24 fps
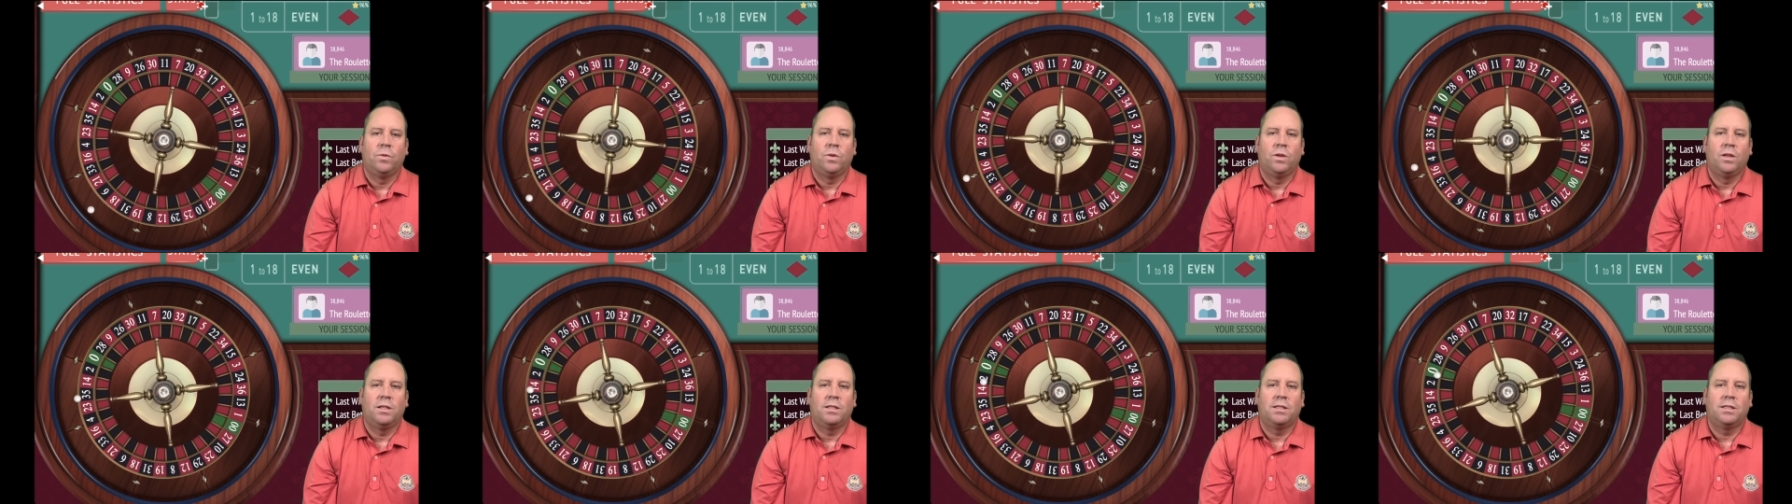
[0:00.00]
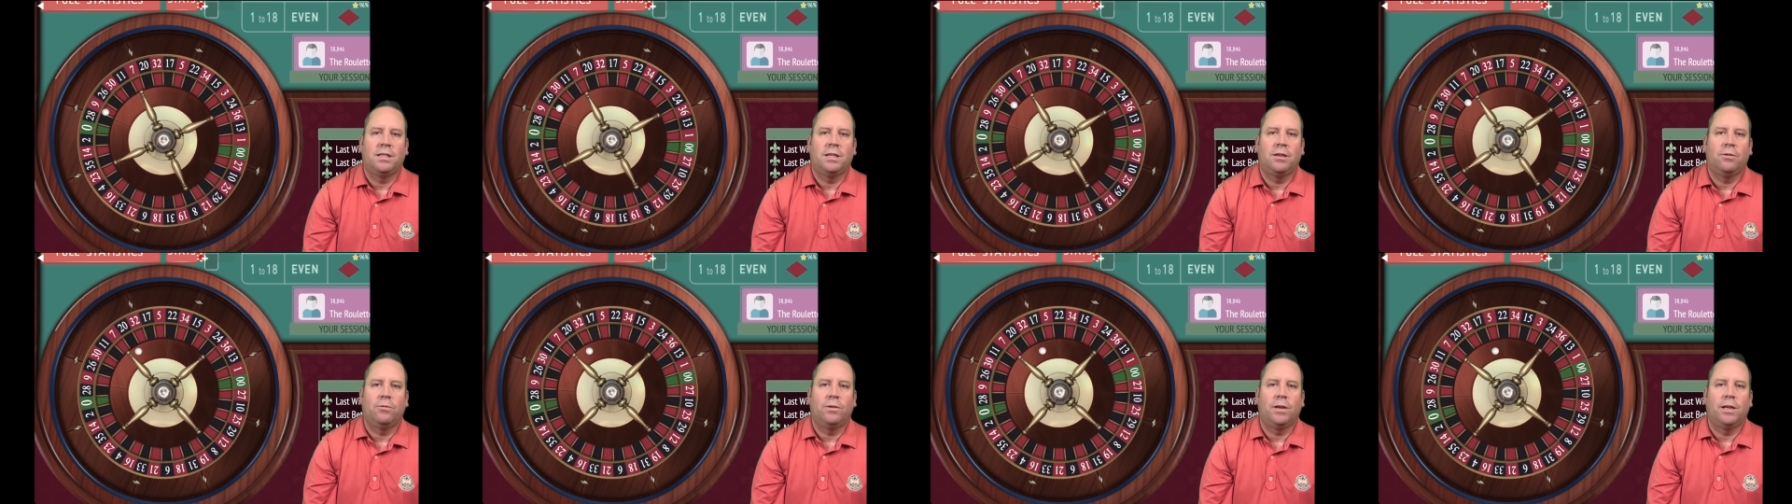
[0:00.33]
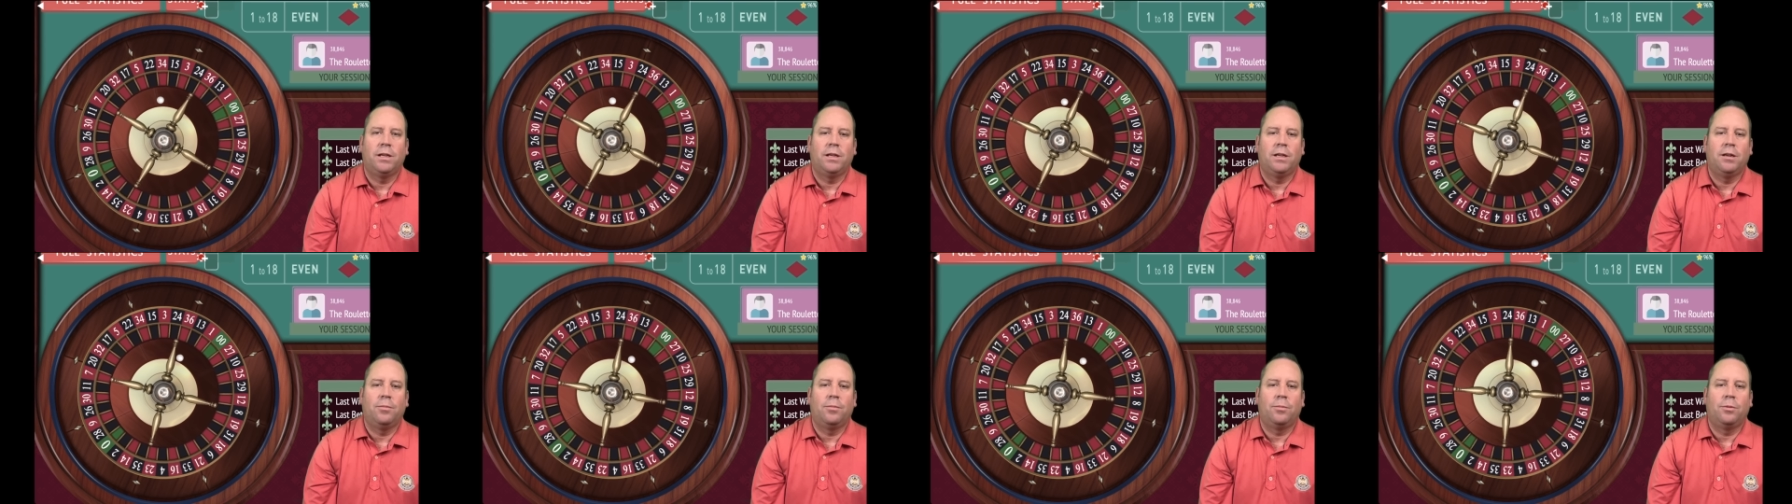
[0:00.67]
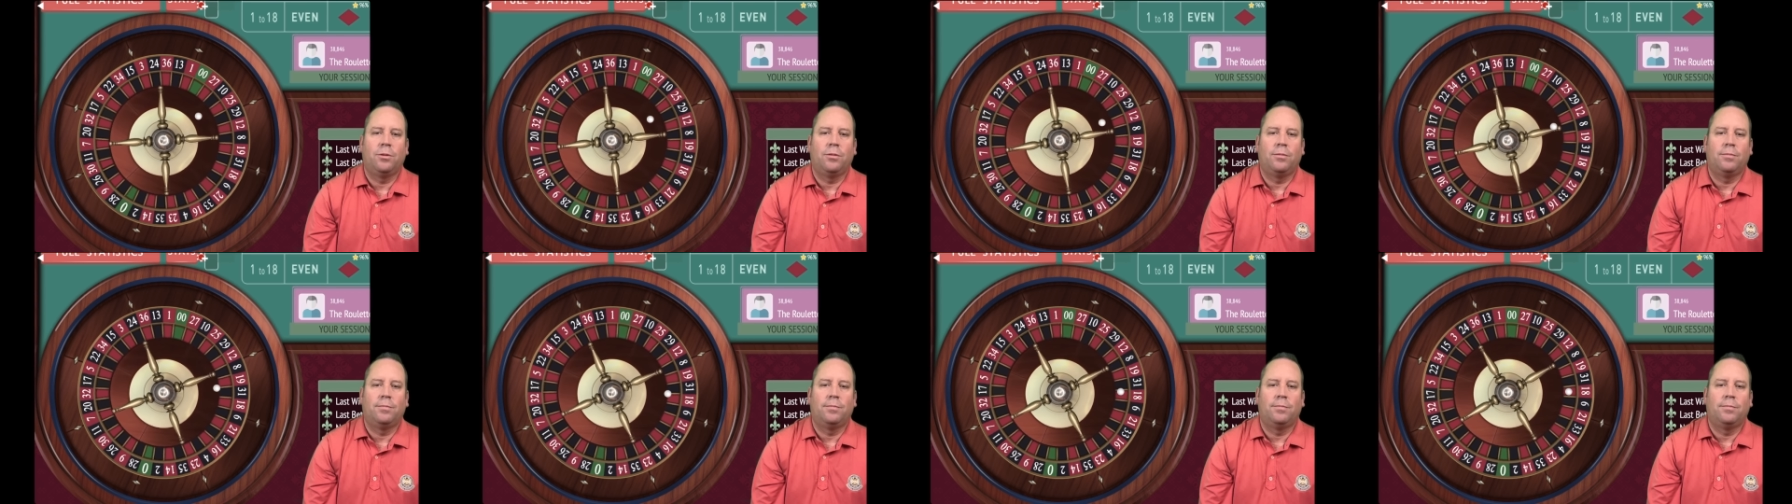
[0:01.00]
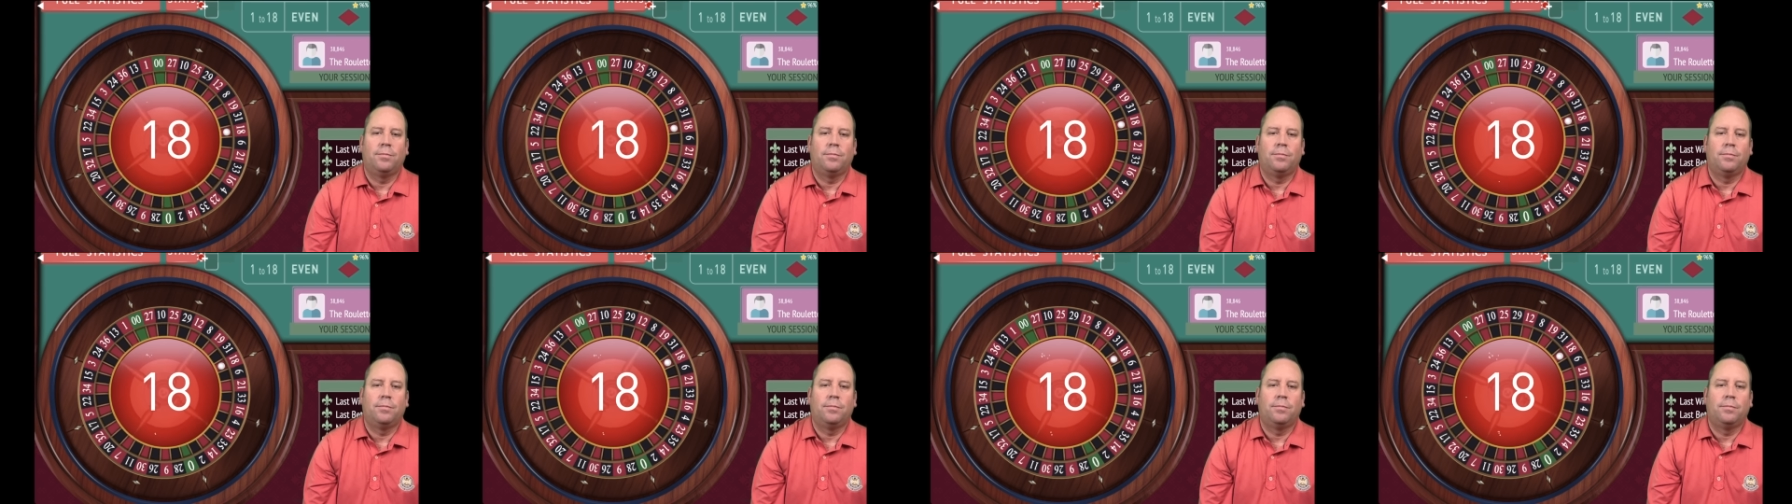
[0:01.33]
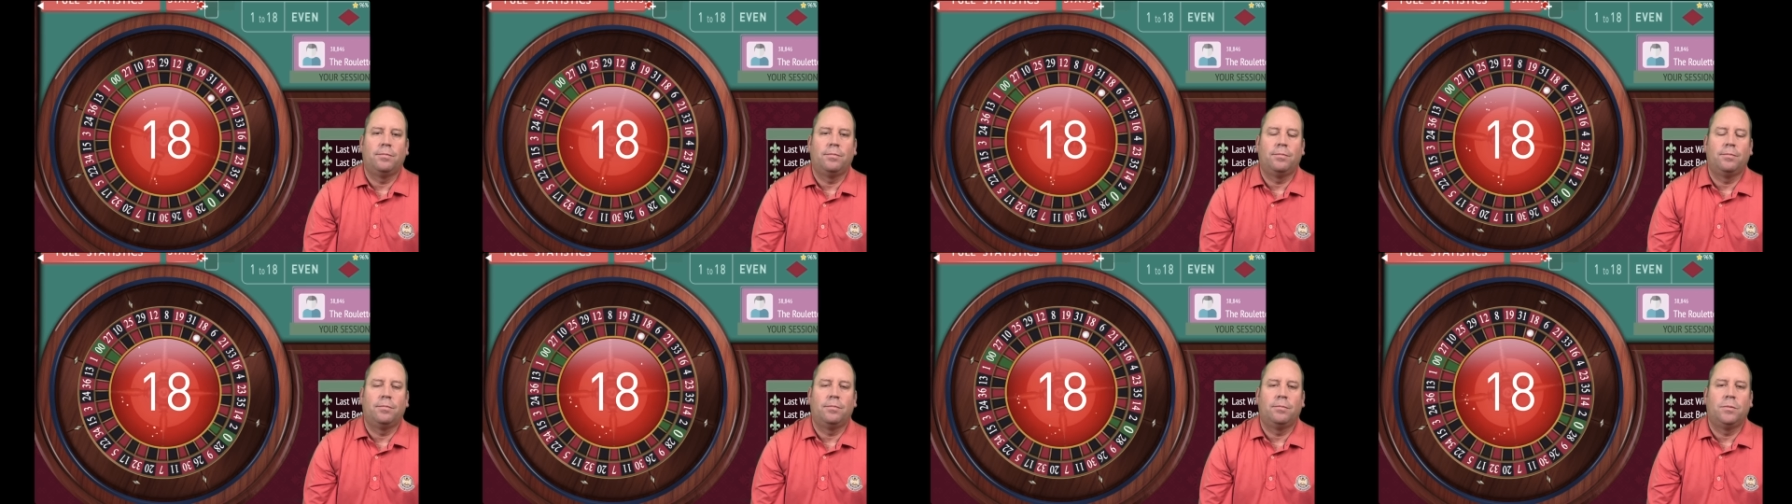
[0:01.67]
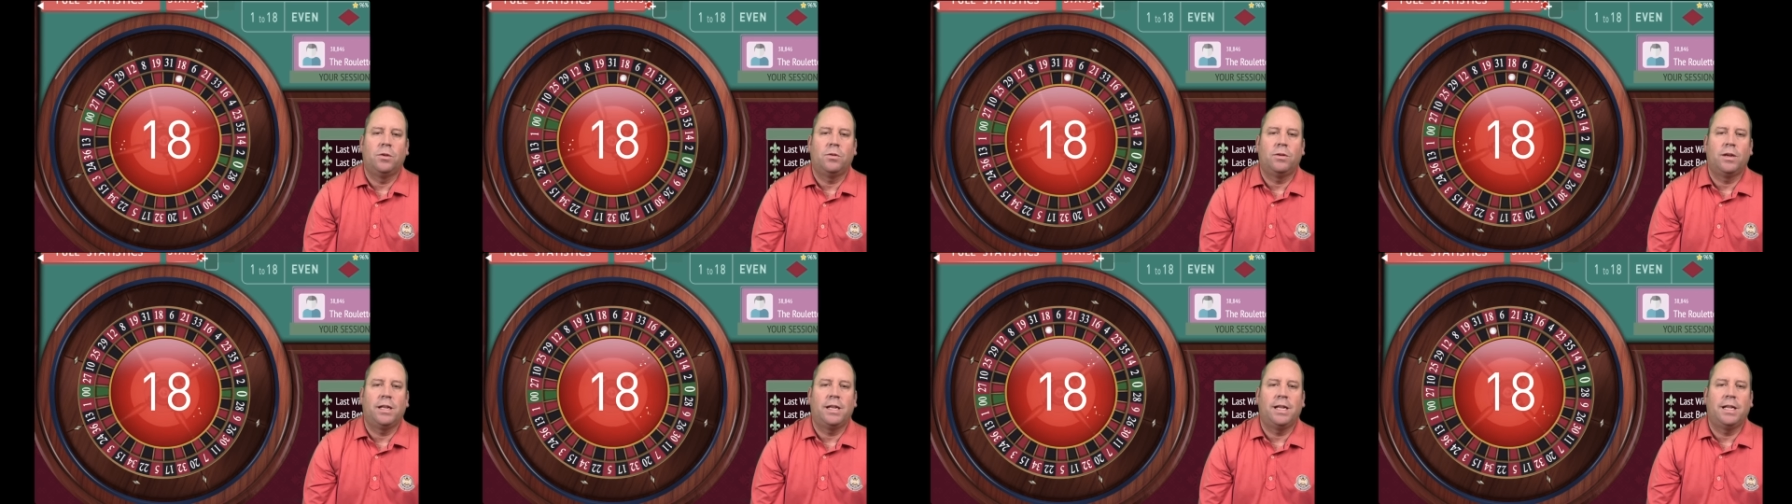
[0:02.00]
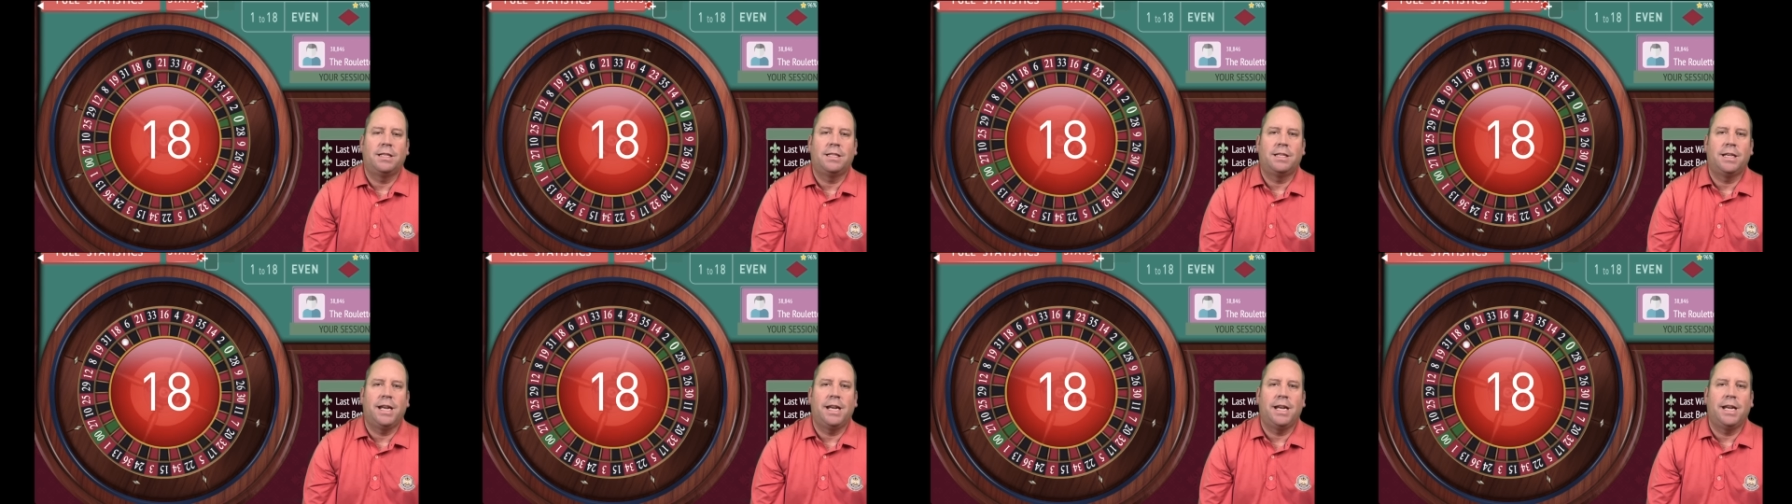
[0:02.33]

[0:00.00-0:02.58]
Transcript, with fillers: Let's see a red number. Okay, that's an